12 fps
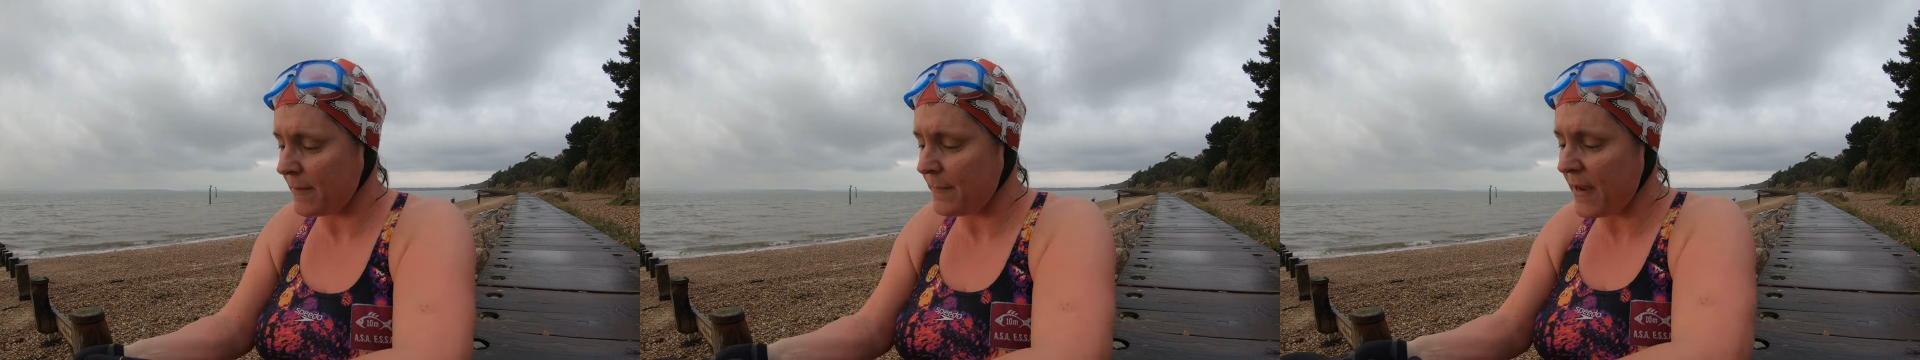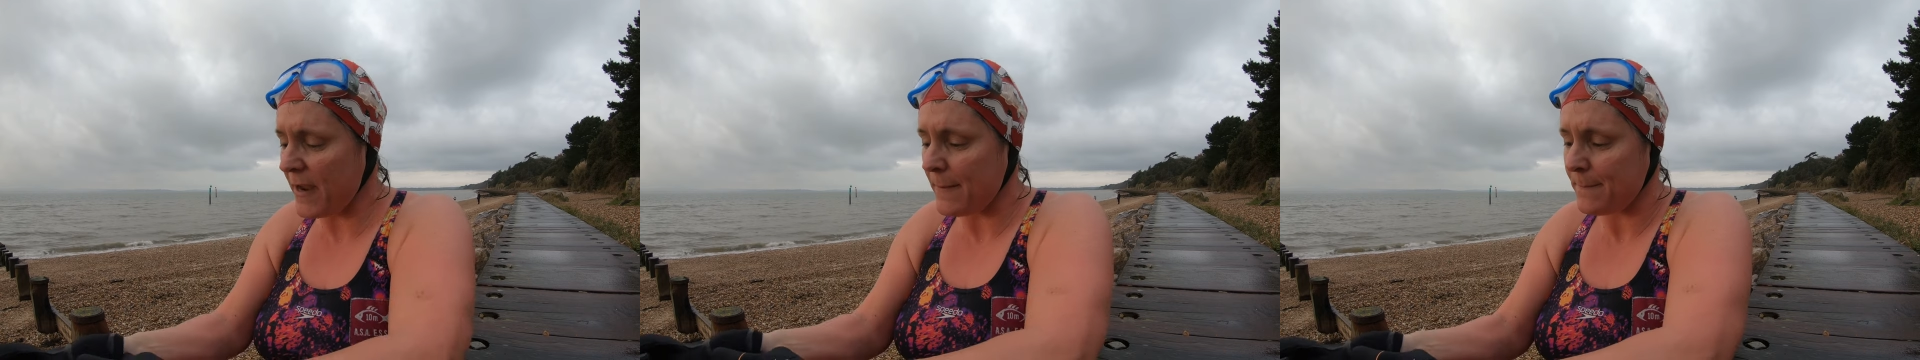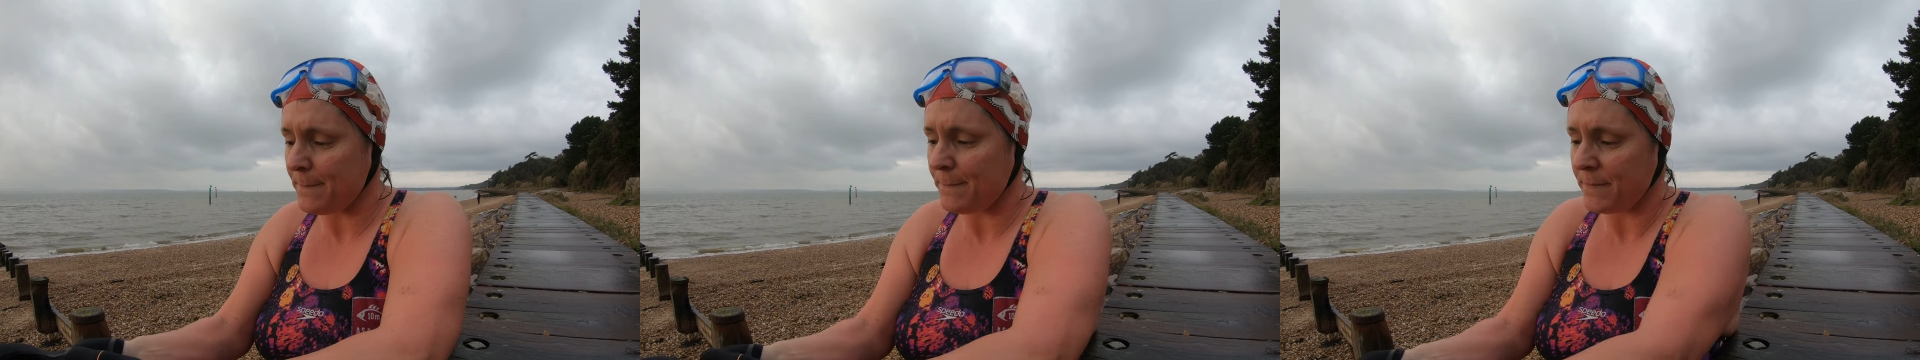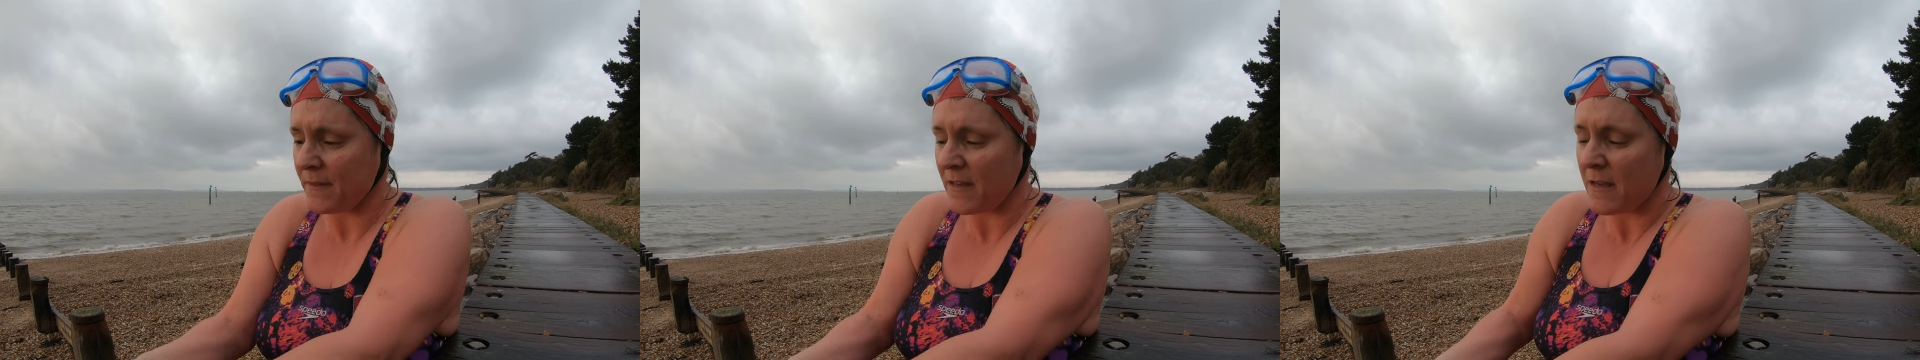we go.
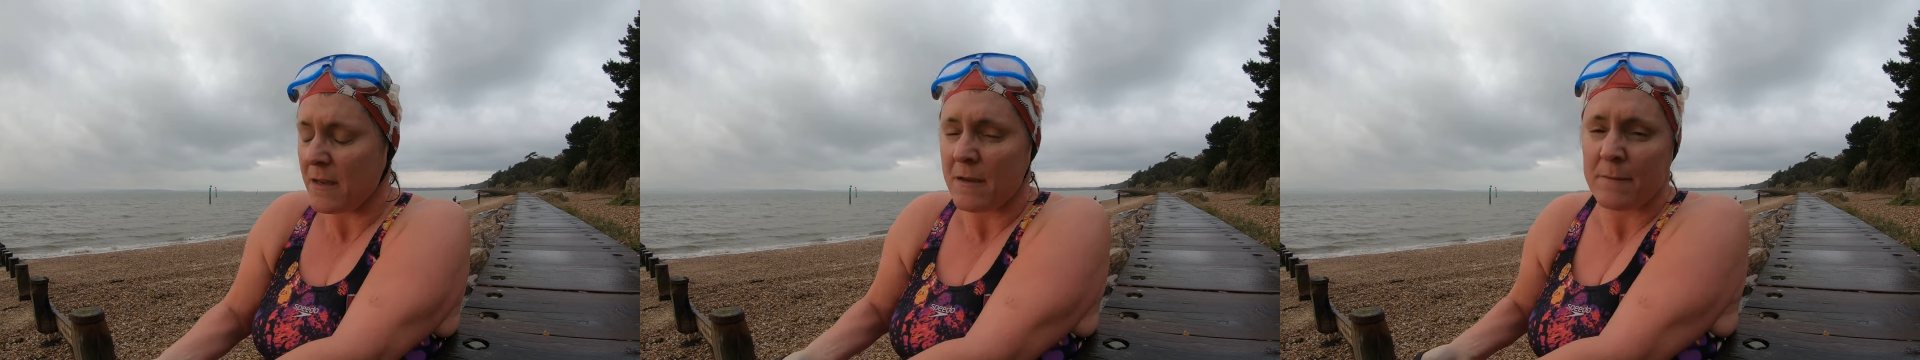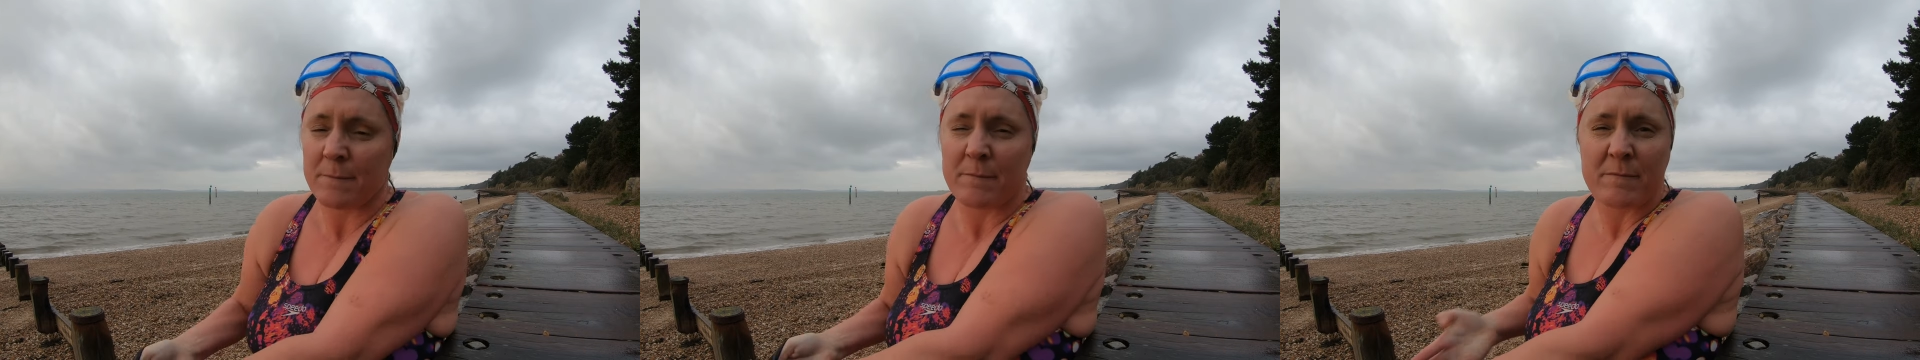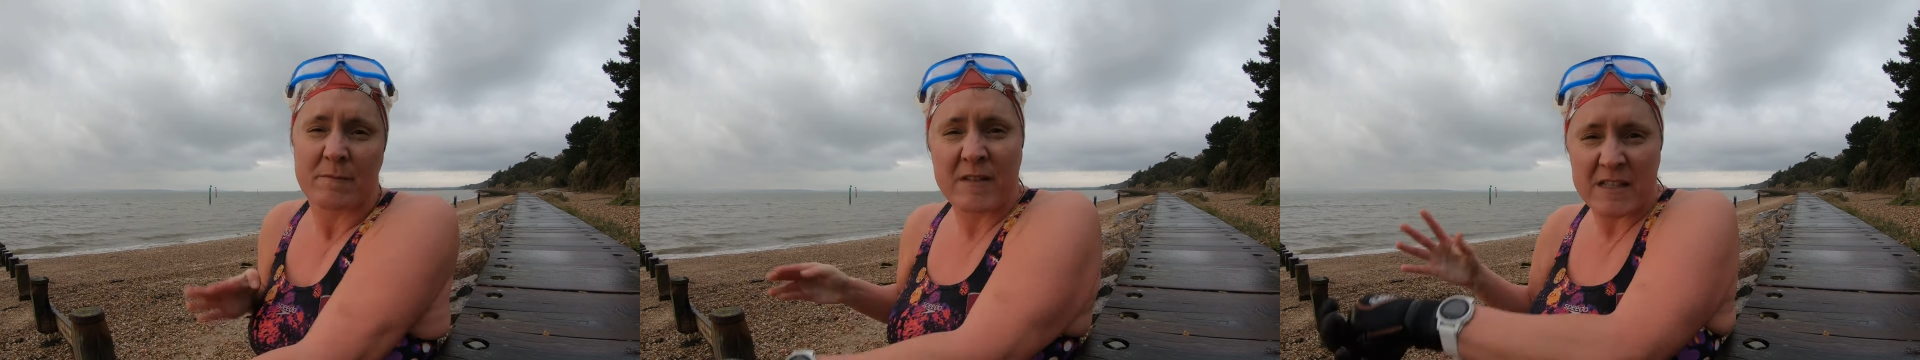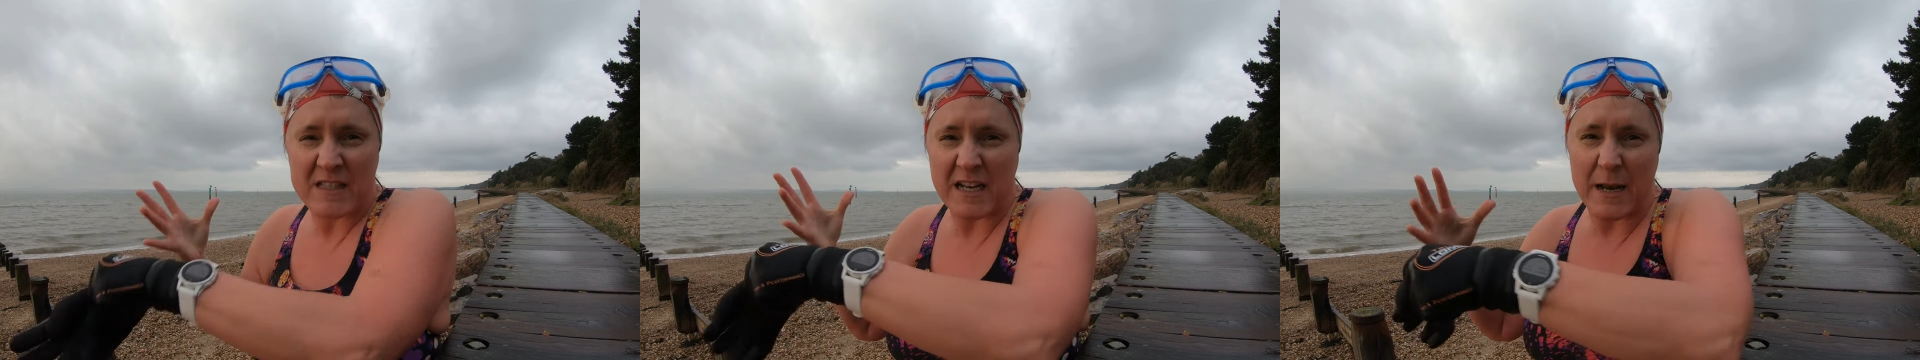
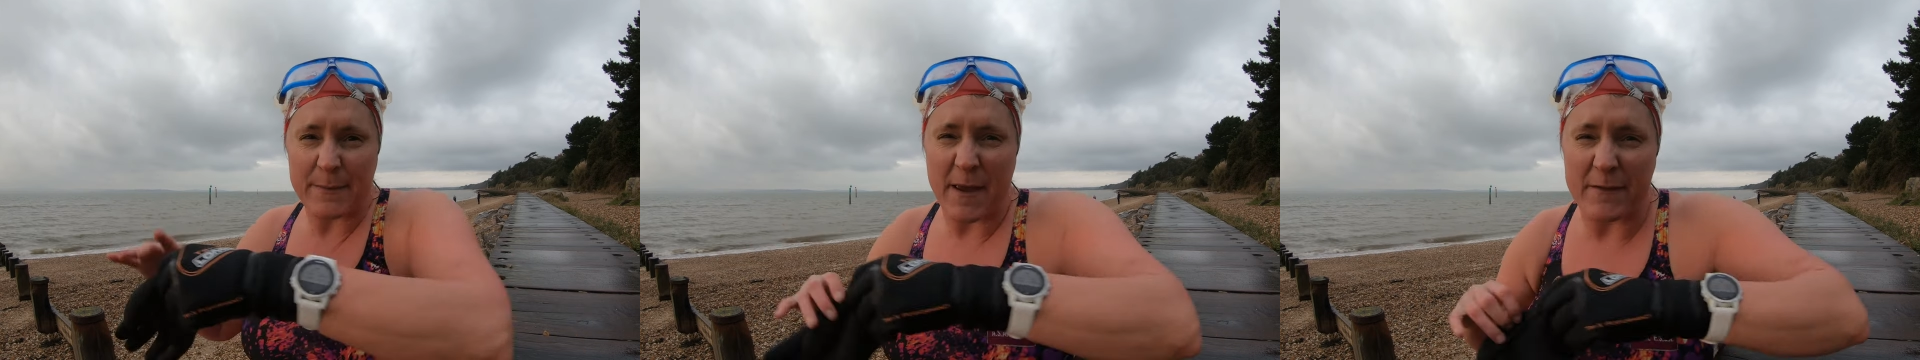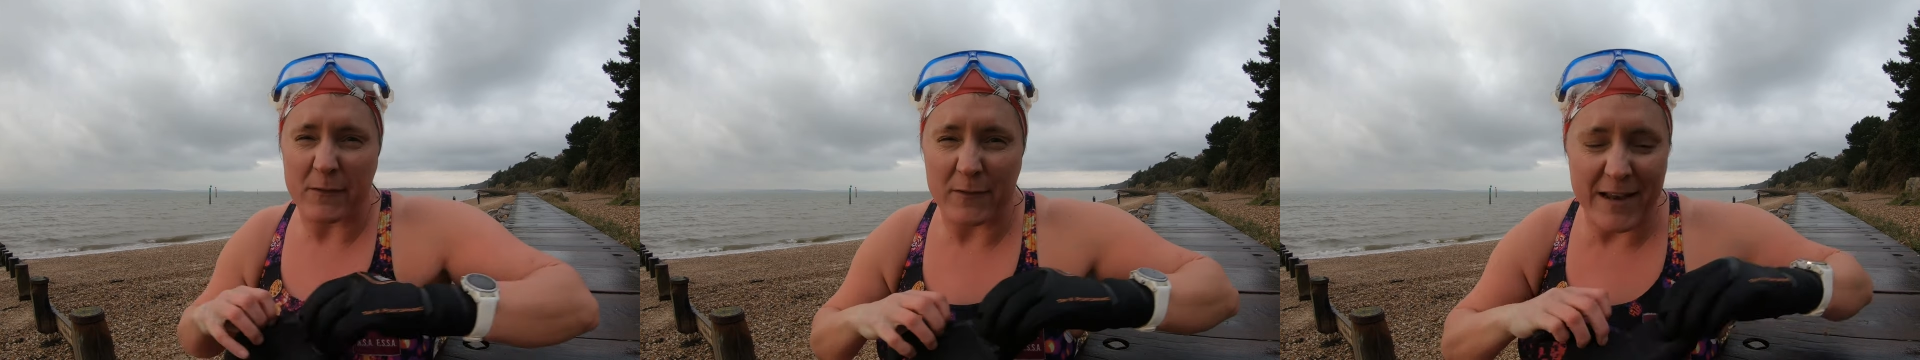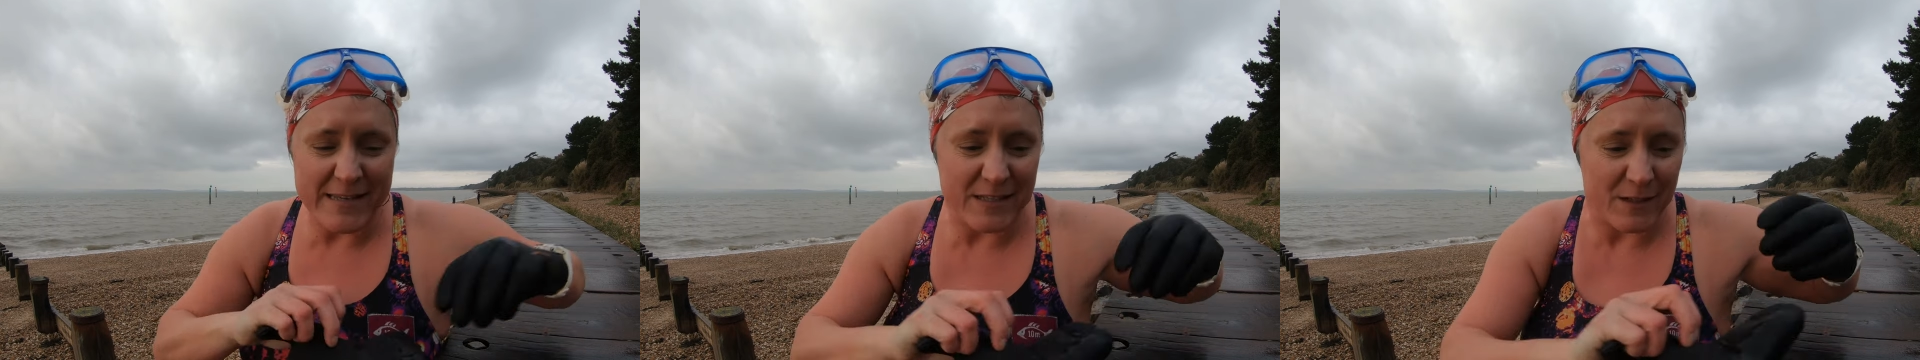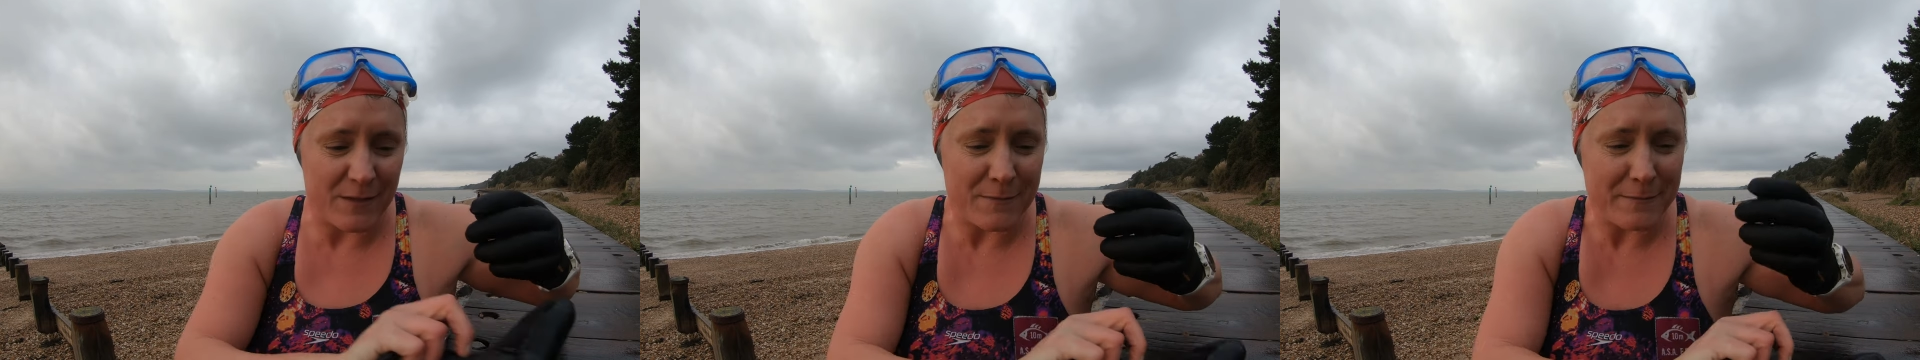Still a bit of a
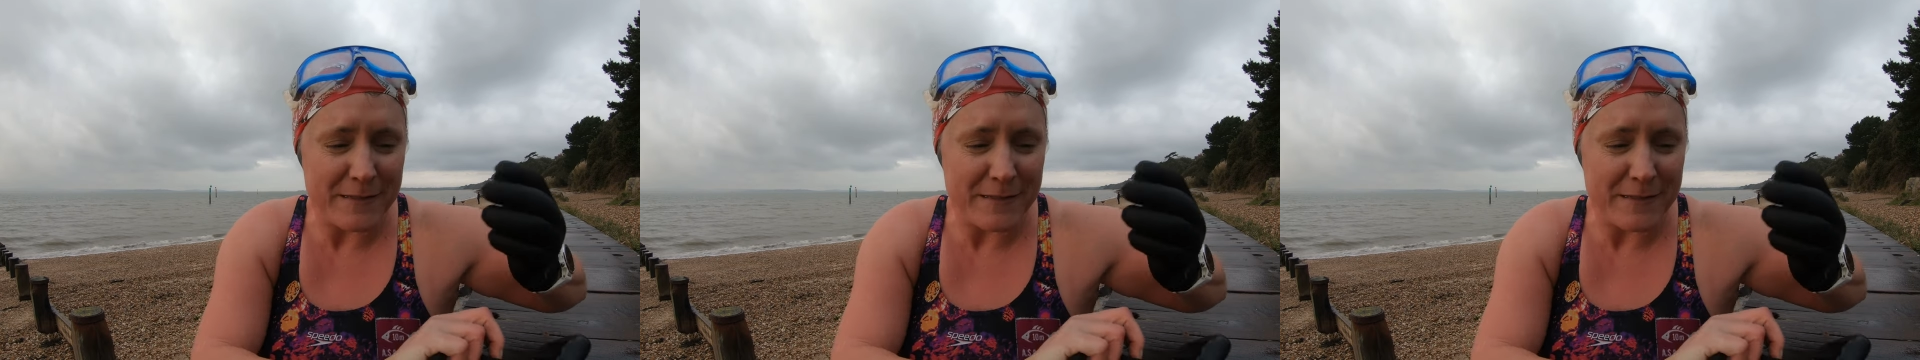wrestle.